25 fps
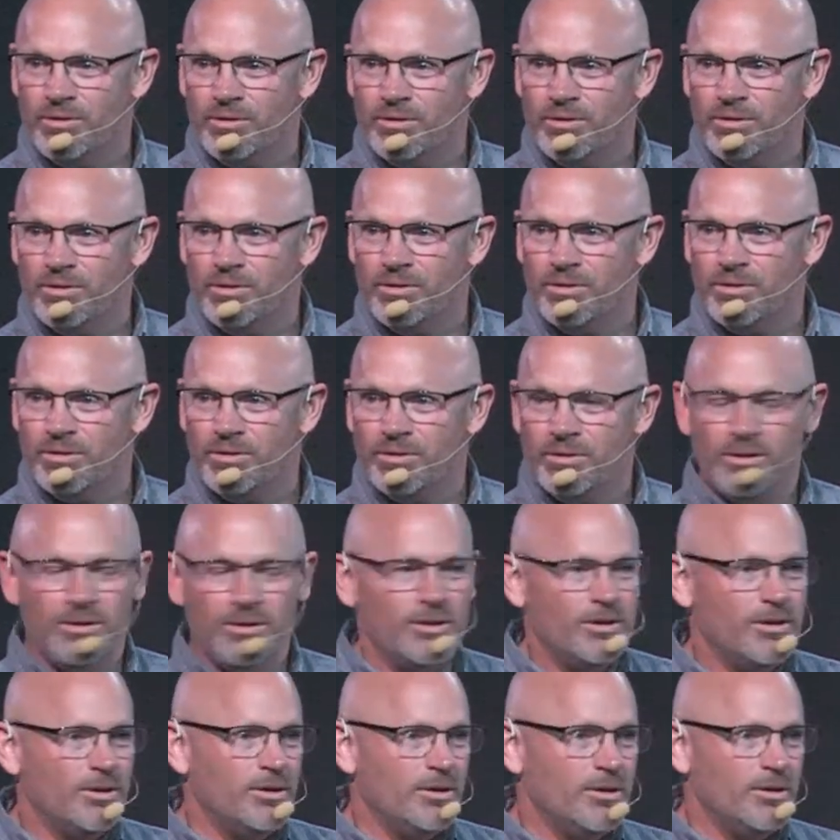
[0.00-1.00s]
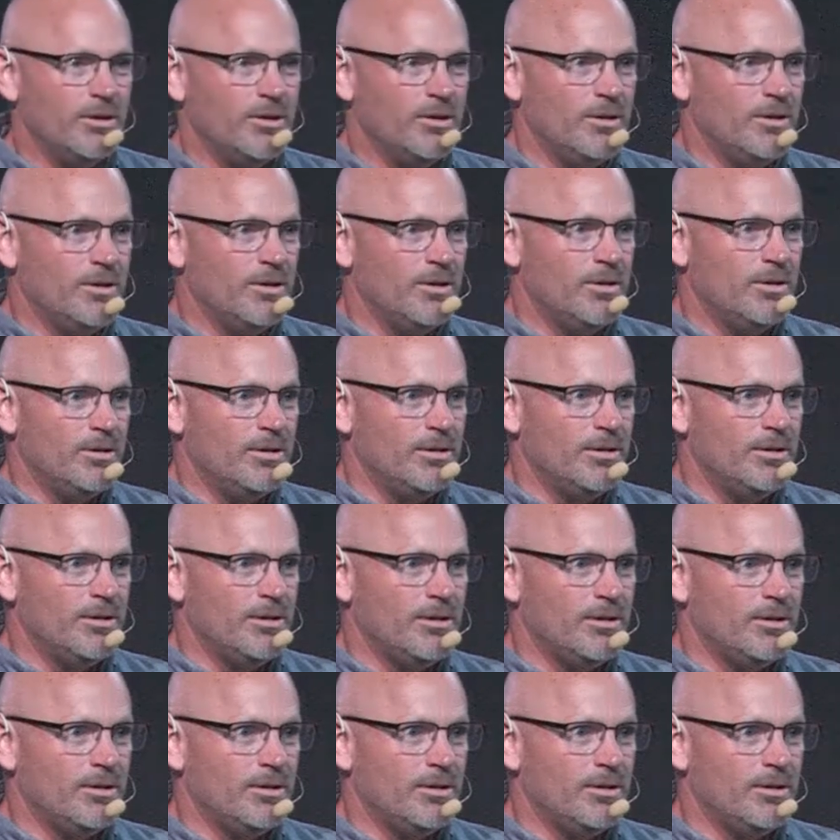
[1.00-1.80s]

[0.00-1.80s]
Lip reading: Nobody speaks.